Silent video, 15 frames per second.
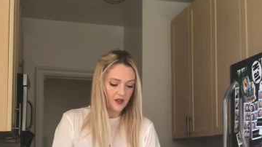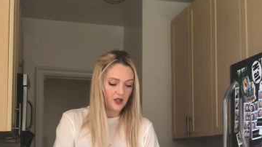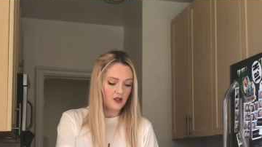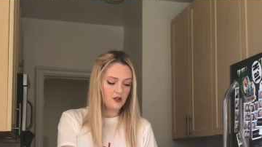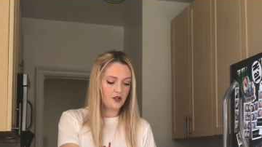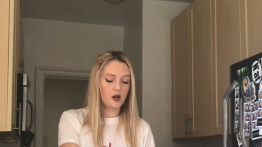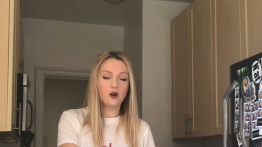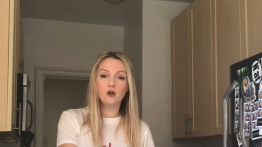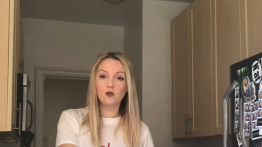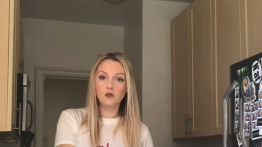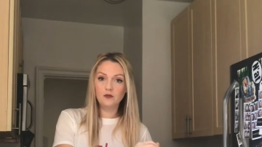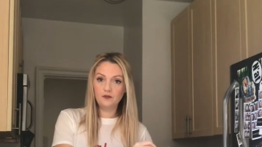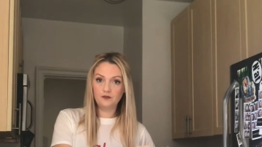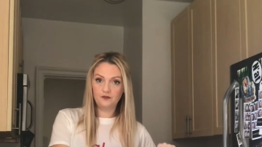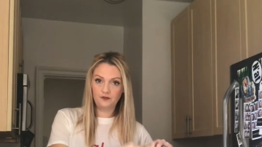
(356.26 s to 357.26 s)
So
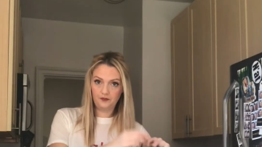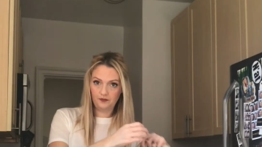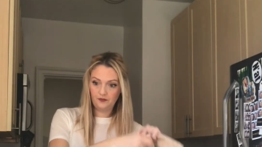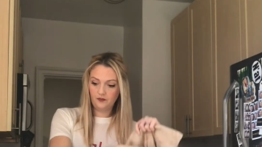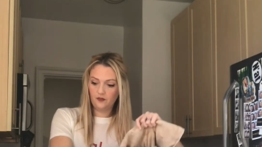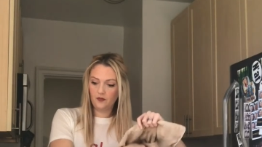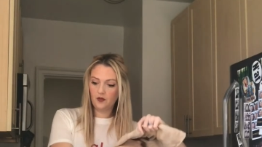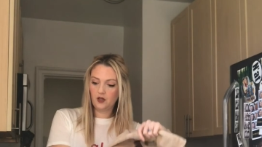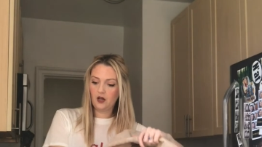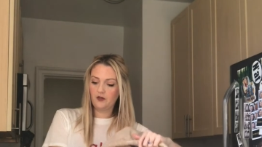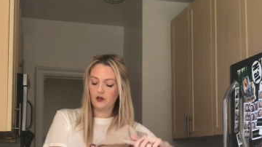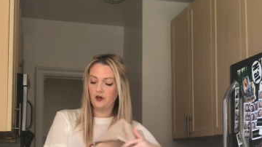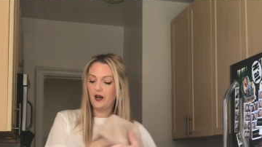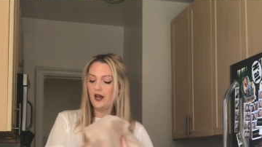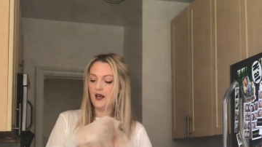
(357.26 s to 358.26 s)
cover
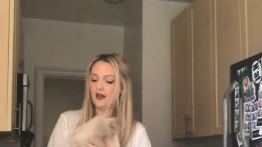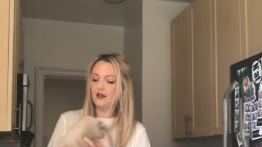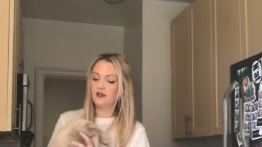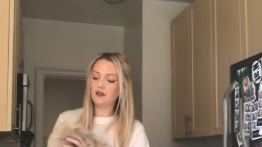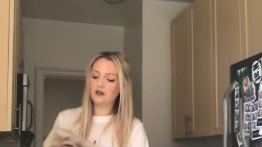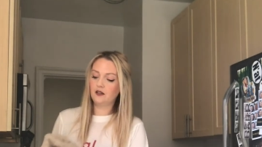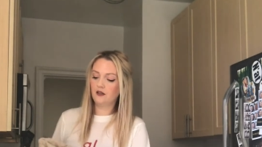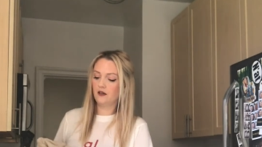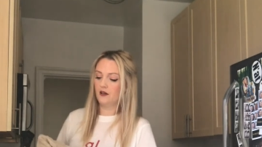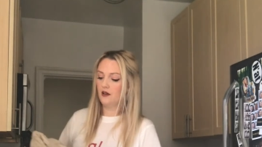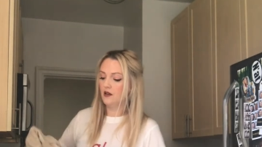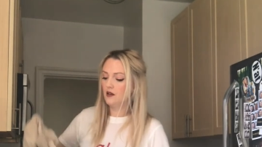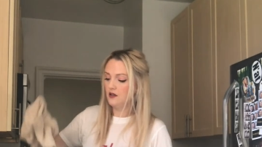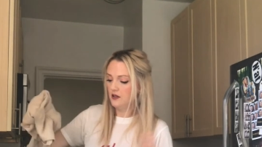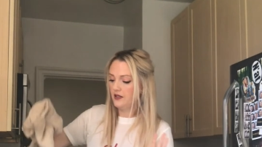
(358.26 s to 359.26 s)
your hand,
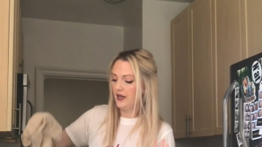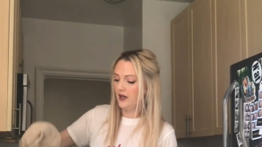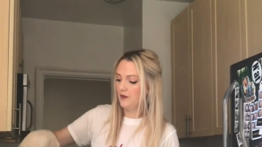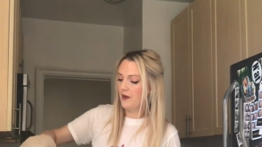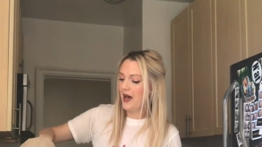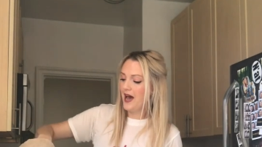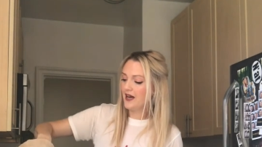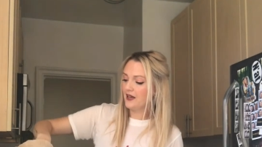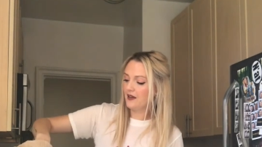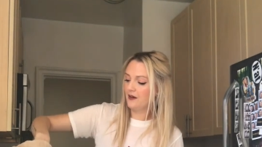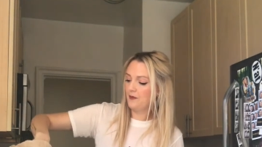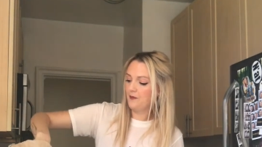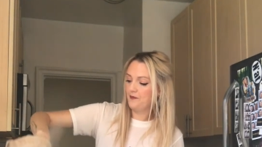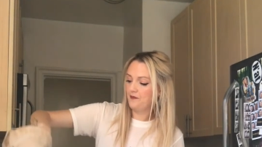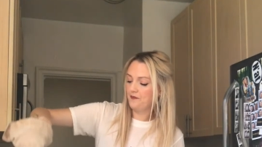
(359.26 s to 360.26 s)
stand back.
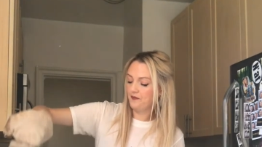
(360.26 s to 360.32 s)
Woo!